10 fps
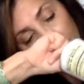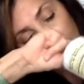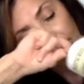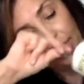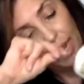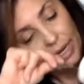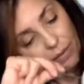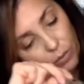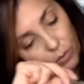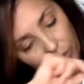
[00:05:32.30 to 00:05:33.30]
and kind of
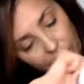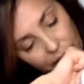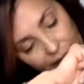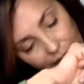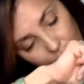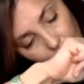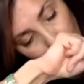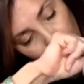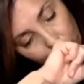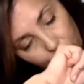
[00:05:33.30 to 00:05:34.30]
a really
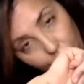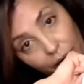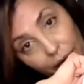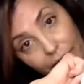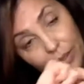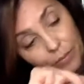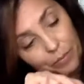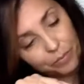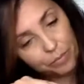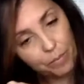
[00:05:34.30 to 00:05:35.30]
cool trick
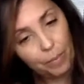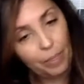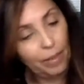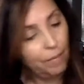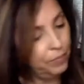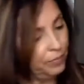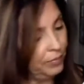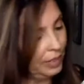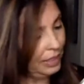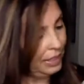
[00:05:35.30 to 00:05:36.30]

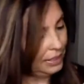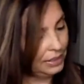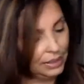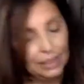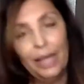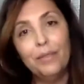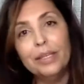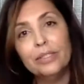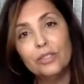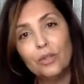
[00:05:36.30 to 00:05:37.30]
is to let
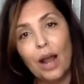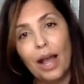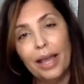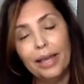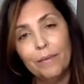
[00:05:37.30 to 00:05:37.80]
this dry